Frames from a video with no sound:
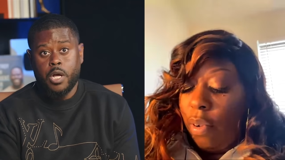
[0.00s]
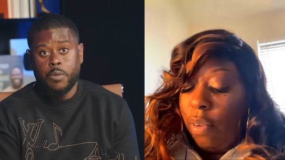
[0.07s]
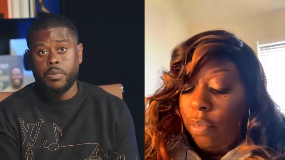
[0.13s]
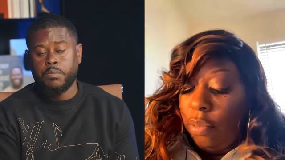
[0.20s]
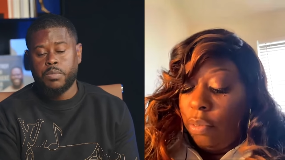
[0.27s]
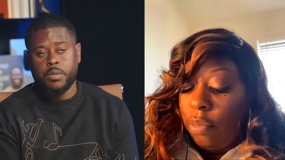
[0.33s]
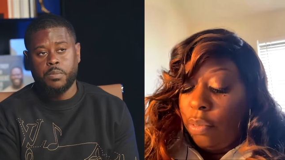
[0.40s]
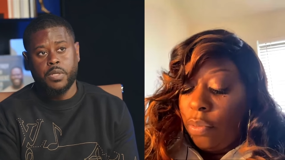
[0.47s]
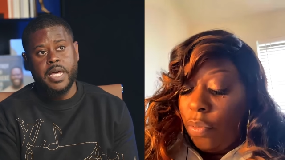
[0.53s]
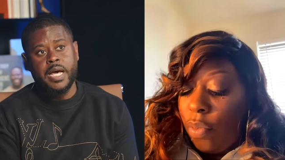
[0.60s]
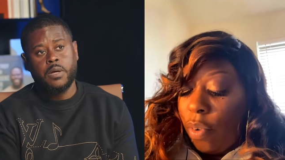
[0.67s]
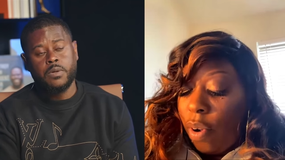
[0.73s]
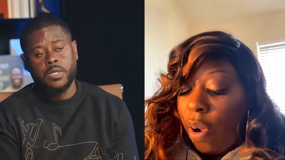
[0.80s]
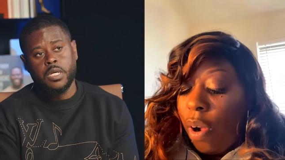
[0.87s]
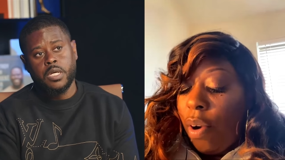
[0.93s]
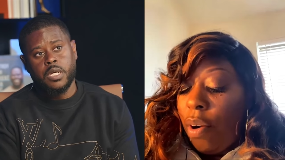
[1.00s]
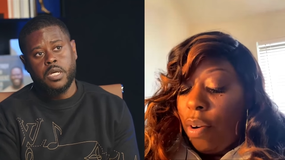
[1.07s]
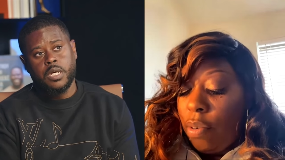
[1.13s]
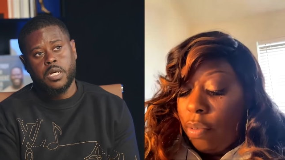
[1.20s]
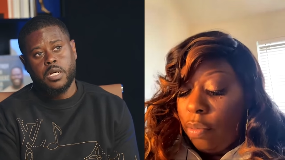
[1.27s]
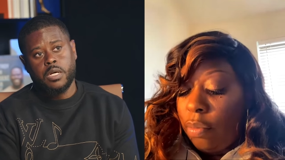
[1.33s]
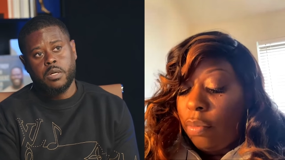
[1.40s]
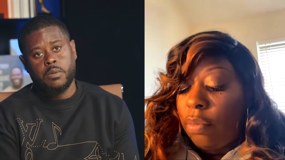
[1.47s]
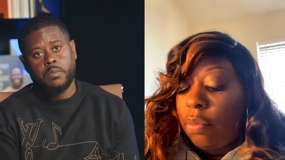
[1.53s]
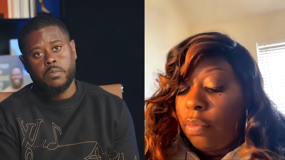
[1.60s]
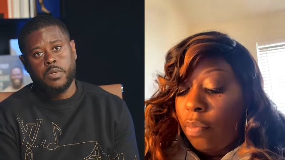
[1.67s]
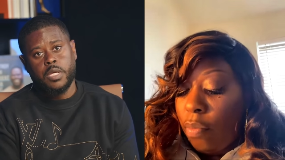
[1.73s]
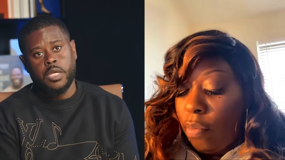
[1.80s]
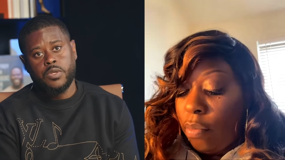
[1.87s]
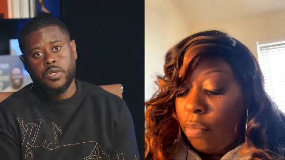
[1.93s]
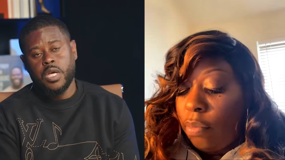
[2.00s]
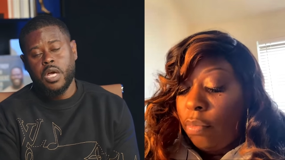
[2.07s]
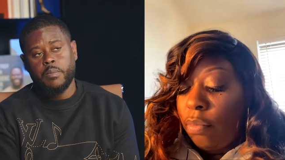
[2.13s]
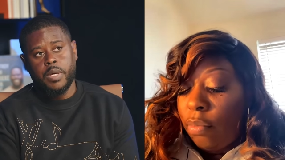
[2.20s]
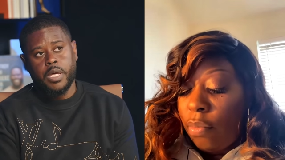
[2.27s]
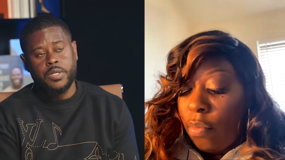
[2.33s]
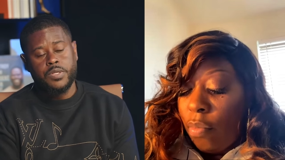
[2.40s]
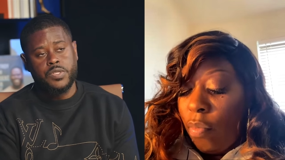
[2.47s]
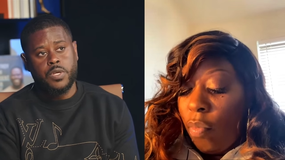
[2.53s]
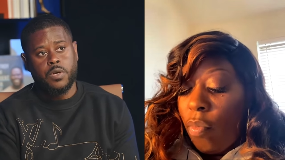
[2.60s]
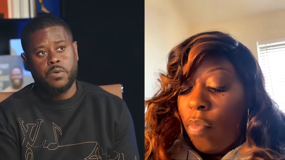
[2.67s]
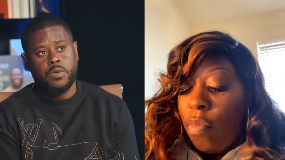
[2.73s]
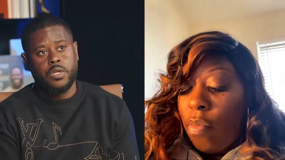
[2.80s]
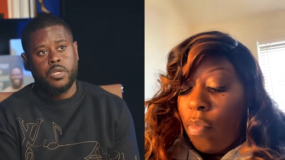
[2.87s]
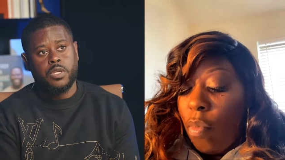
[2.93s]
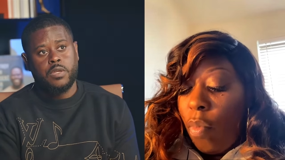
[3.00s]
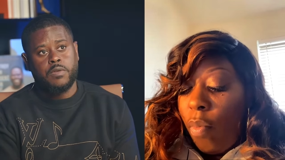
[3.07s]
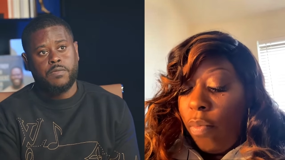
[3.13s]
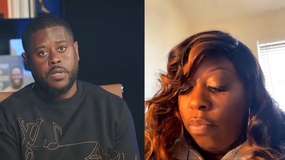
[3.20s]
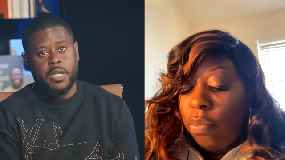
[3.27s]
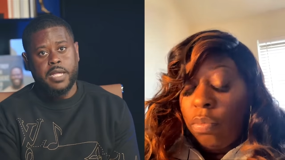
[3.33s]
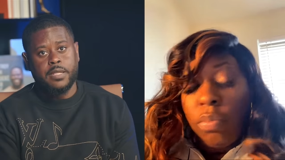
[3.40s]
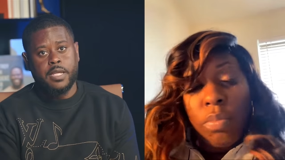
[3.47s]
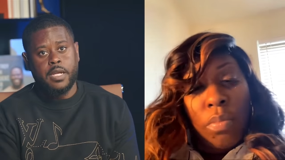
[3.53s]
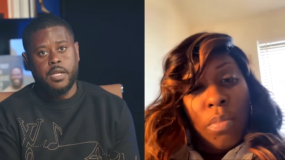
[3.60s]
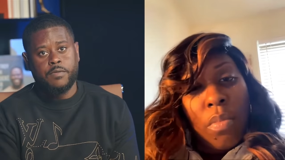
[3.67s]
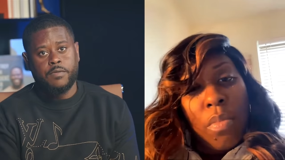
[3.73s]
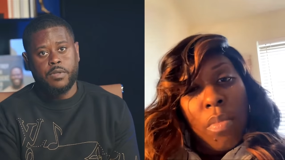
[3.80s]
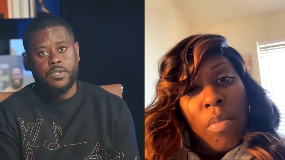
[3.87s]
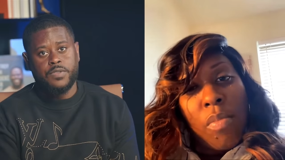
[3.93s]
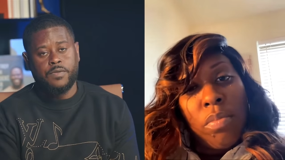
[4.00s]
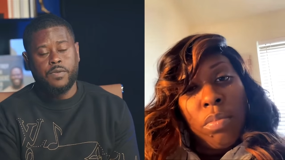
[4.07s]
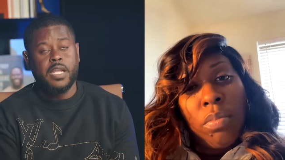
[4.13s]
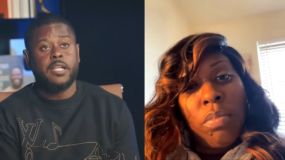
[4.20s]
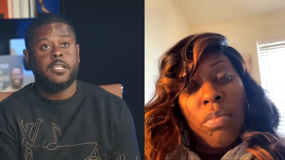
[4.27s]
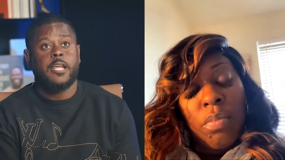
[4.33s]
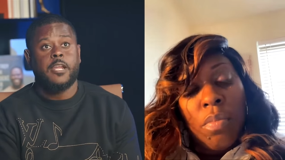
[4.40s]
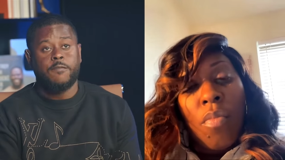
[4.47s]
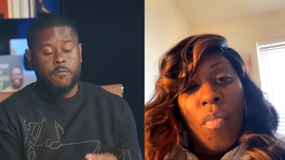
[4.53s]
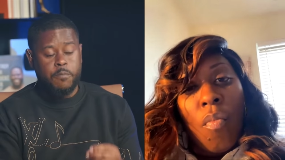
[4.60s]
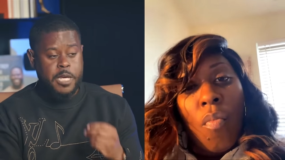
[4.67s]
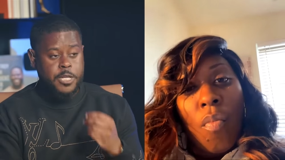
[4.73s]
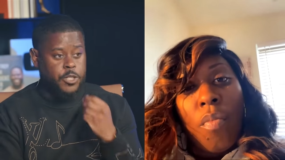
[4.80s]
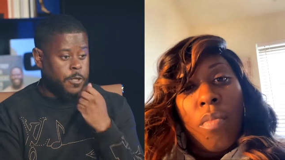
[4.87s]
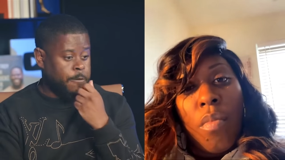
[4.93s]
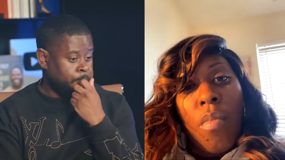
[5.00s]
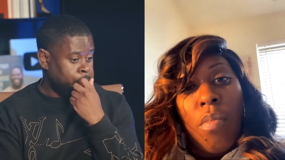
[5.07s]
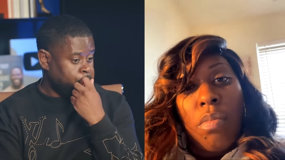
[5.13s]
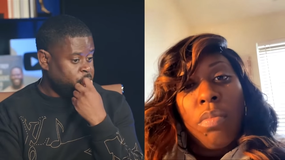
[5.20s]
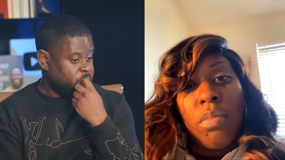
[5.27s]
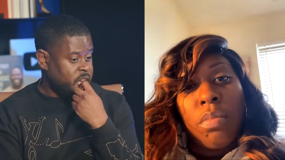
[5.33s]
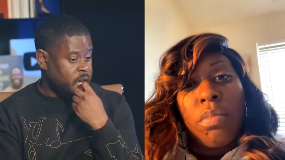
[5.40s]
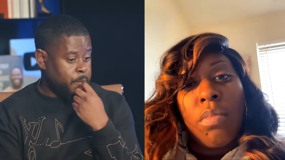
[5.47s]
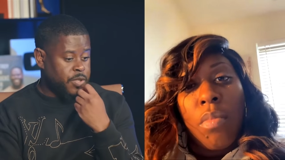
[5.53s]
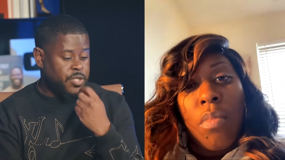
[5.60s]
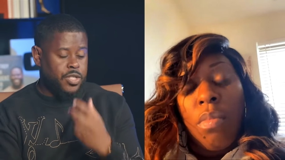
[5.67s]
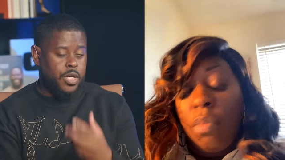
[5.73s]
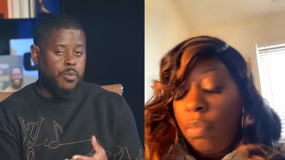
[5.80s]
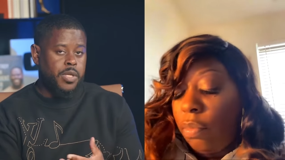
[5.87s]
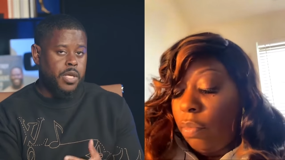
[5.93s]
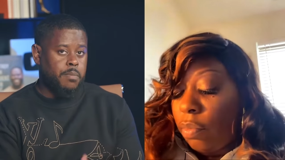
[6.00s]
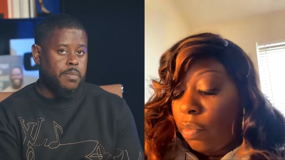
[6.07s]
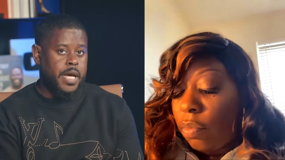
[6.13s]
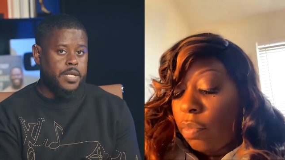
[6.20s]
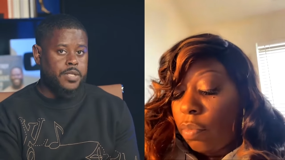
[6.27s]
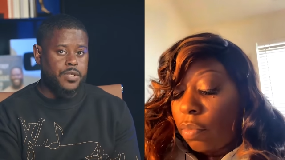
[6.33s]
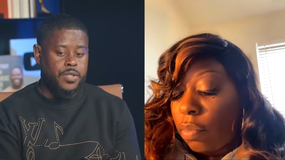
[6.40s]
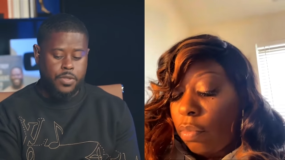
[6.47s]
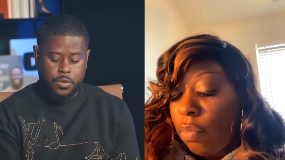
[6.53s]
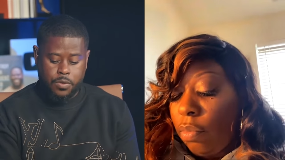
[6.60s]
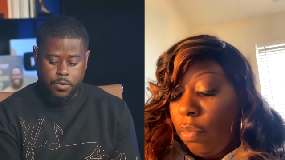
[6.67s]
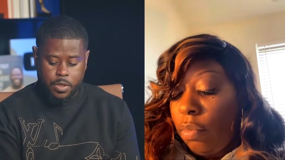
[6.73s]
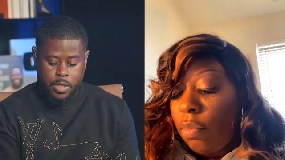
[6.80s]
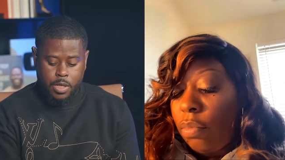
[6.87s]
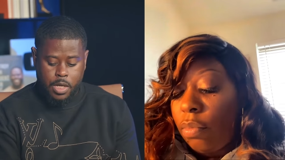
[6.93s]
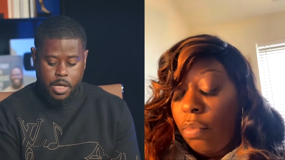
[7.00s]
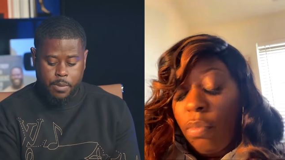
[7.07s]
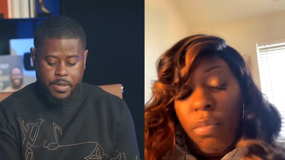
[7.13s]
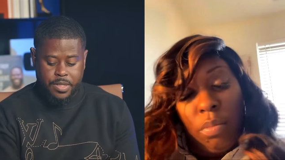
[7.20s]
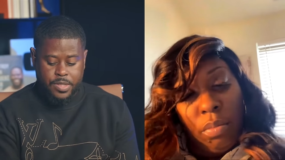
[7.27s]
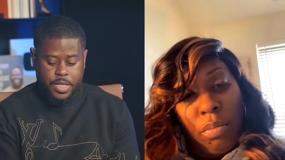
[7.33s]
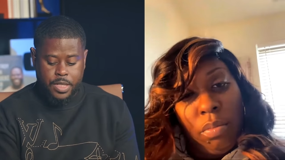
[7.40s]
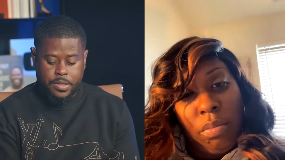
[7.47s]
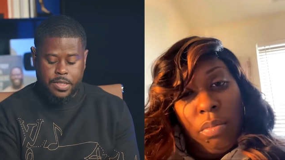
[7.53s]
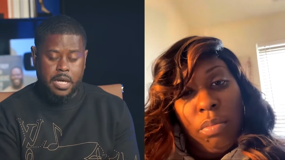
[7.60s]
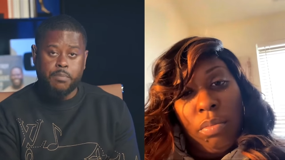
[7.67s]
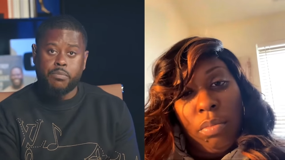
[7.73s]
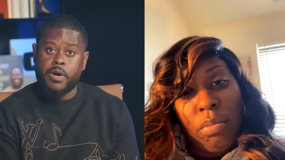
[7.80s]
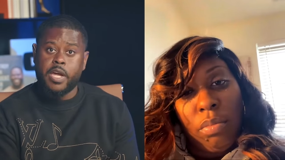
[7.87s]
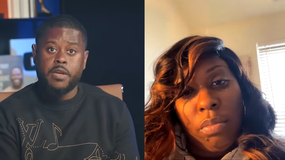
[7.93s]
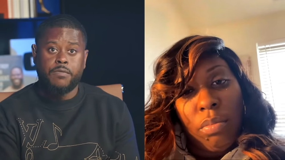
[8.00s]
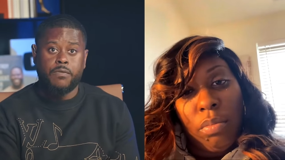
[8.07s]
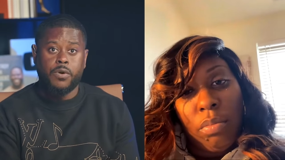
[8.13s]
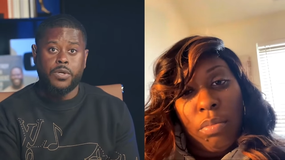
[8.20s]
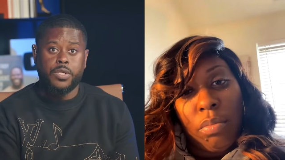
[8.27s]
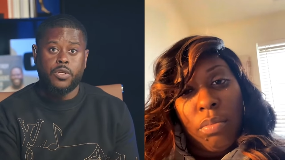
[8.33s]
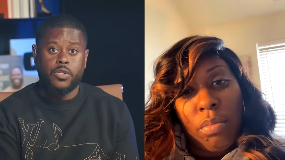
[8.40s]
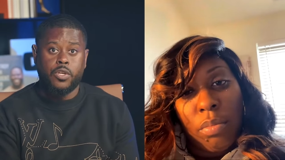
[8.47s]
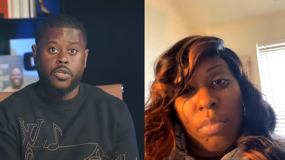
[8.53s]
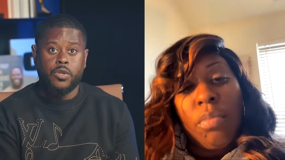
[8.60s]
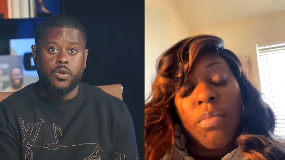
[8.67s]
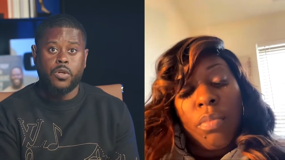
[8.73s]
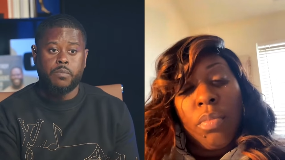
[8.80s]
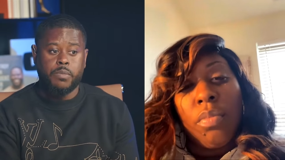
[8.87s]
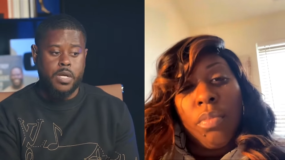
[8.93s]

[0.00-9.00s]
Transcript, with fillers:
Speaker 1: people out, and you come in. So fill out that information. Michelle will get back to you. But sis, I'm praying for you. You're gonna be all